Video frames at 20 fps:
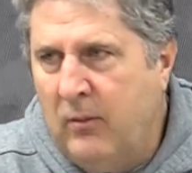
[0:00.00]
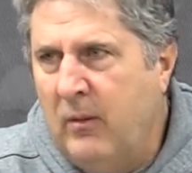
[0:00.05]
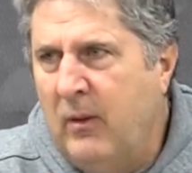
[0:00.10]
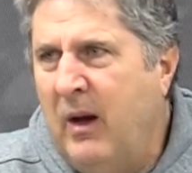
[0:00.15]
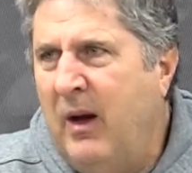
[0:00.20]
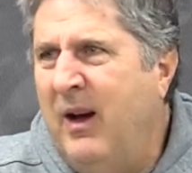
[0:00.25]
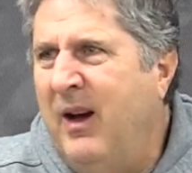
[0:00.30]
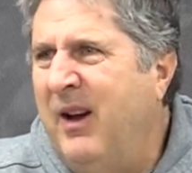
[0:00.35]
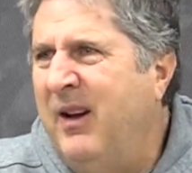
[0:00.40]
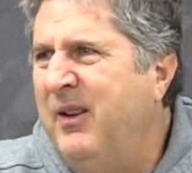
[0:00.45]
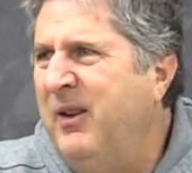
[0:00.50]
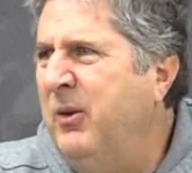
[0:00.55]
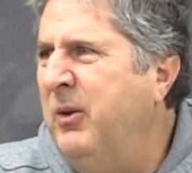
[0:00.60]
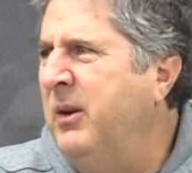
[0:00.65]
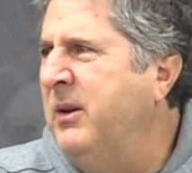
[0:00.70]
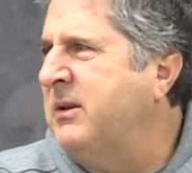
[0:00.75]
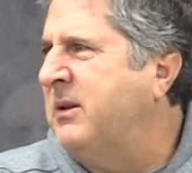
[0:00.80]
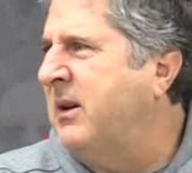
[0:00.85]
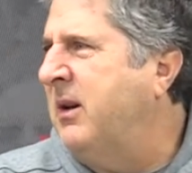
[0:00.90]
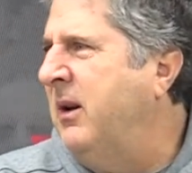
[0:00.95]
I knew
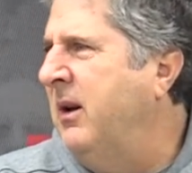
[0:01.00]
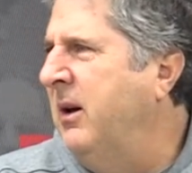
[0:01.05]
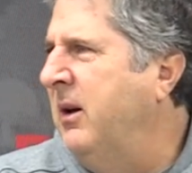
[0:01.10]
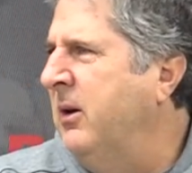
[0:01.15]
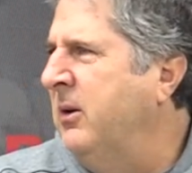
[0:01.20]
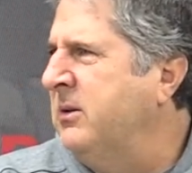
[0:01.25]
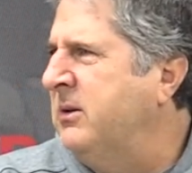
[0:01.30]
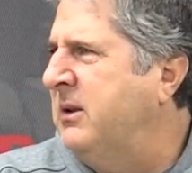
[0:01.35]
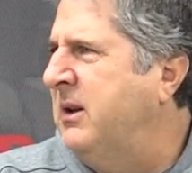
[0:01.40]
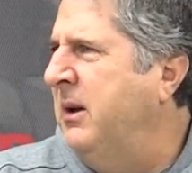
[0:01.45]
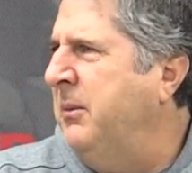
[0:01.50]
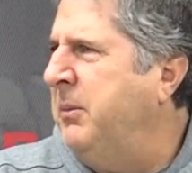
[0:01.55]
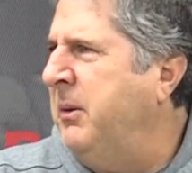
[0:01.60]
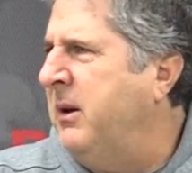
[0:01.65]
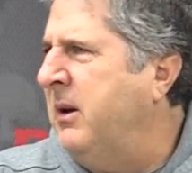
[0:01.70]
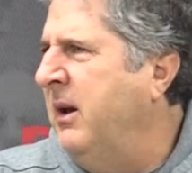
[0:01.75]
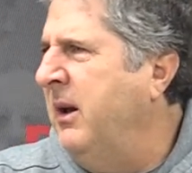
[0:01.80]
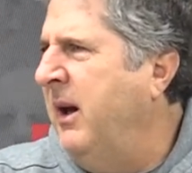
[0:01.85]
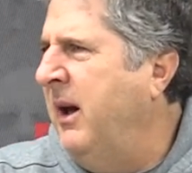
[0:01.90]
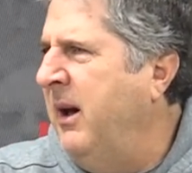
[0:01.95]
it was close.
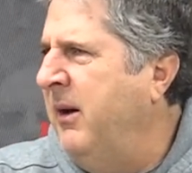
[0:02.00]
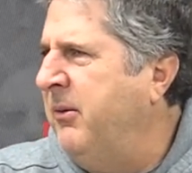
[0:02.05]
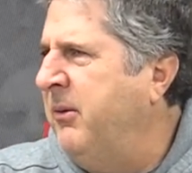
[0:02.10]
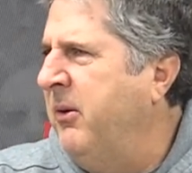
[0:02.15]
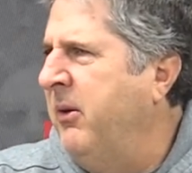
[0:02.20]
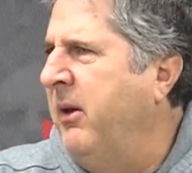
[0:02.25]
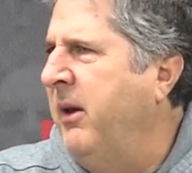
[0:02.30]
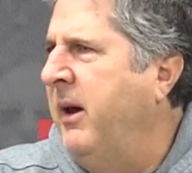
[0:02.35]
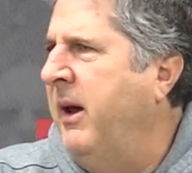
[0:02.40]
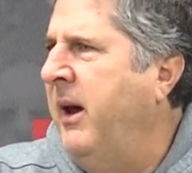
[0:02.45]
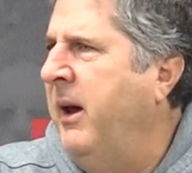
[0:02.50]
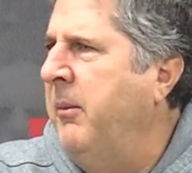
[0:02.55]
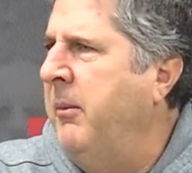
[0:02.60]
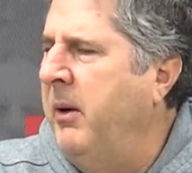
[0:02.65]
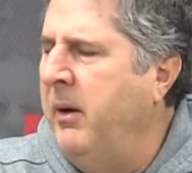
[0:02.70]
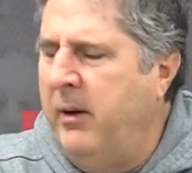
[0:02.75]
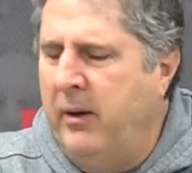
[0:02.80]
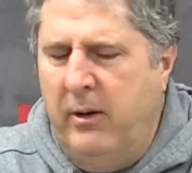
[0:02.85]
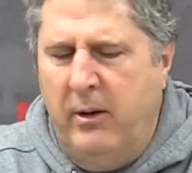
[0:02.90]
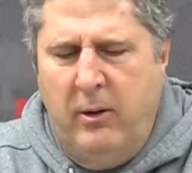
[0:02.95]
Typically after the game,
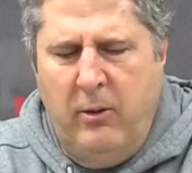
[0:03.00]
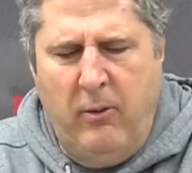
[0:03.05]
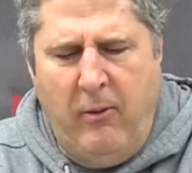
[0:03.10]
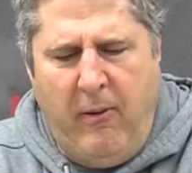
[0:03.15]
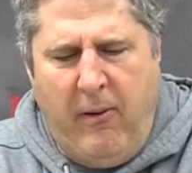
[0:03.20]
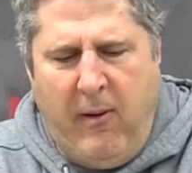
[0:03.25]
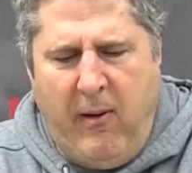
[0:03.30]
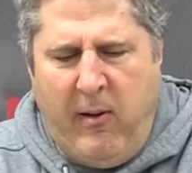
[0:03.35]
I know.